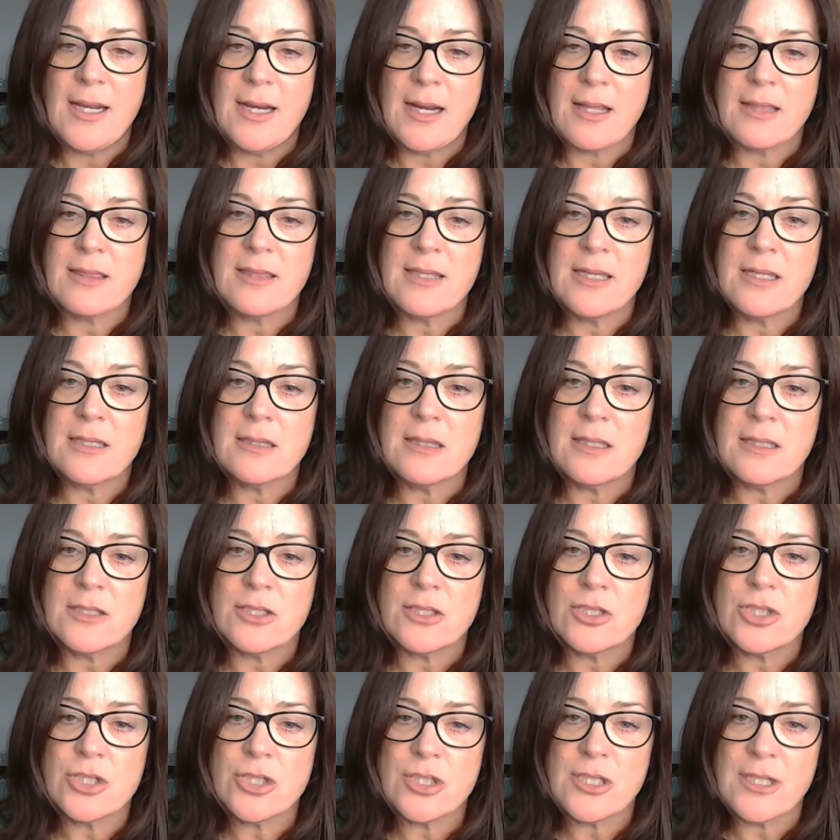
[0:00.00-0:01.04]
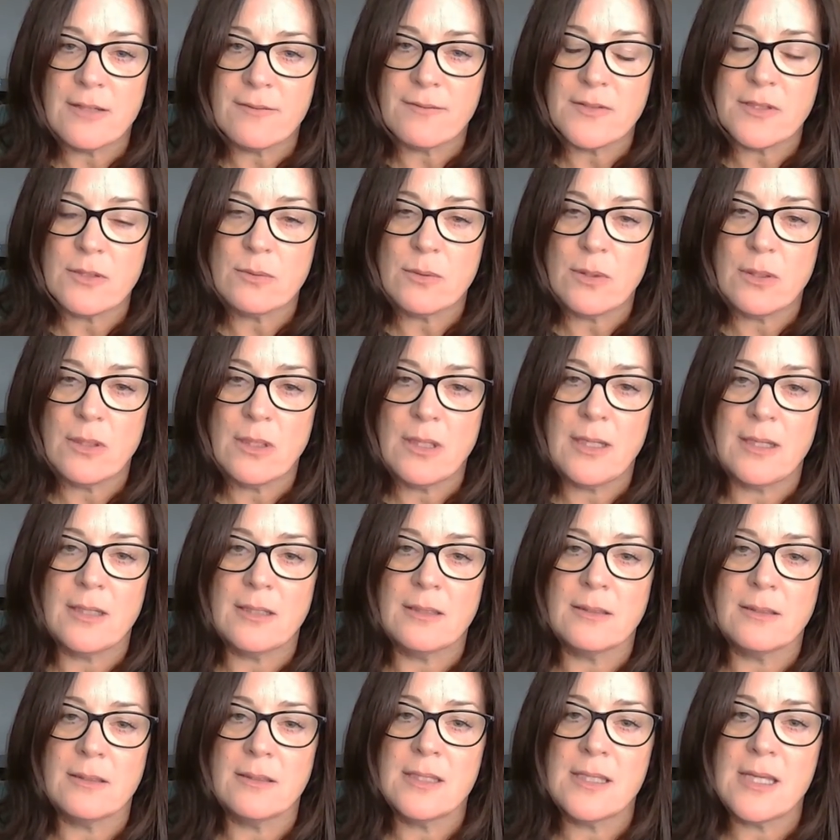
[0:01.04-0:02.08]
And I think the shift
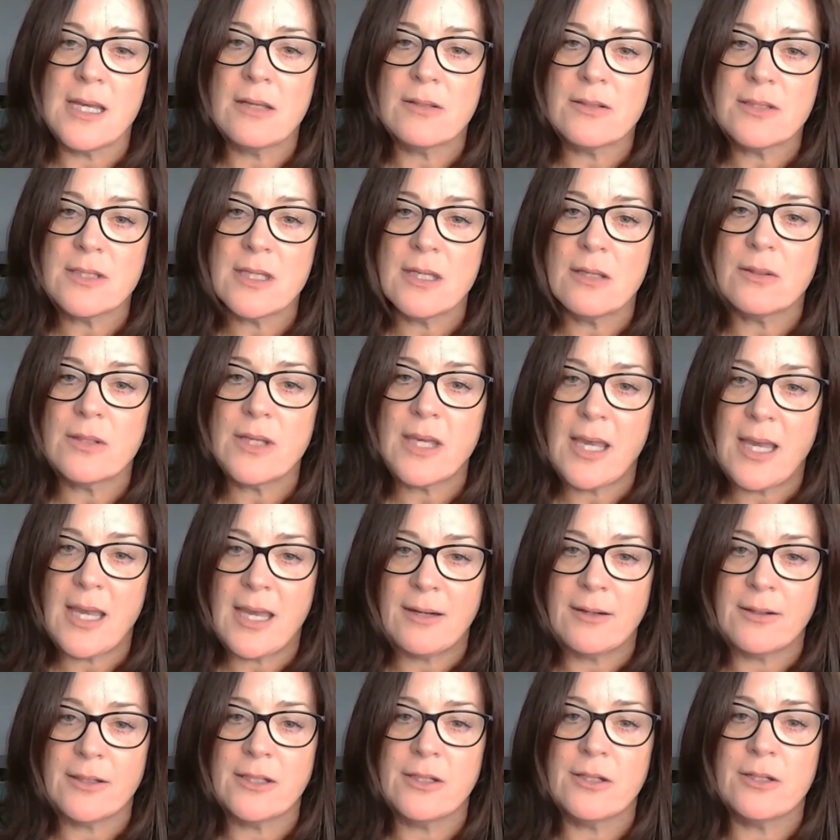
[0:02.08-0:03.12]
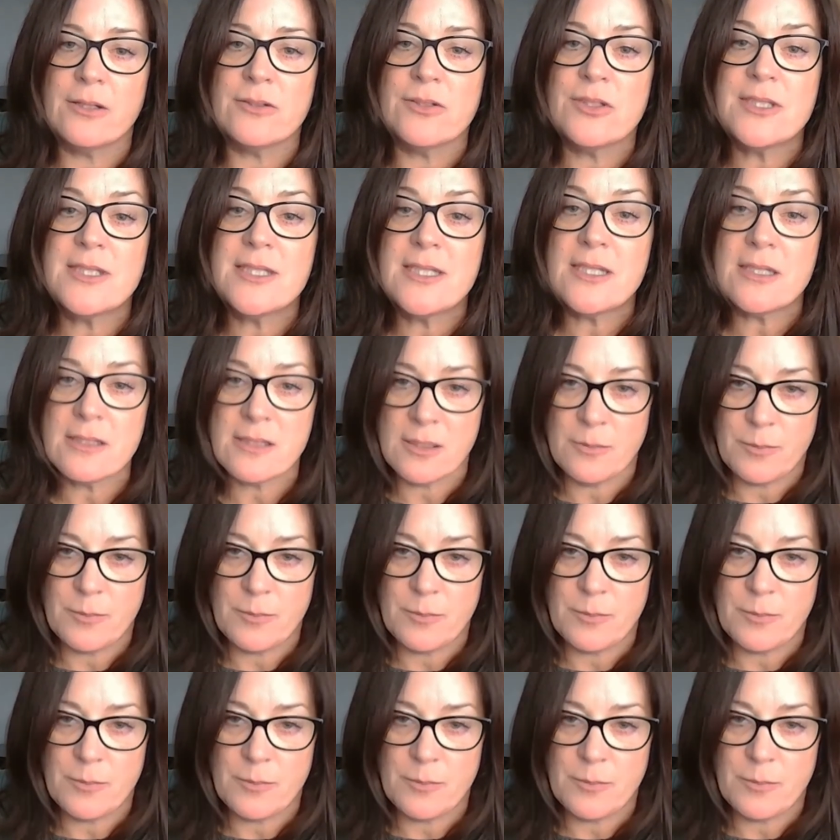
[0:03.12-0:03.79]
in the LTL carrier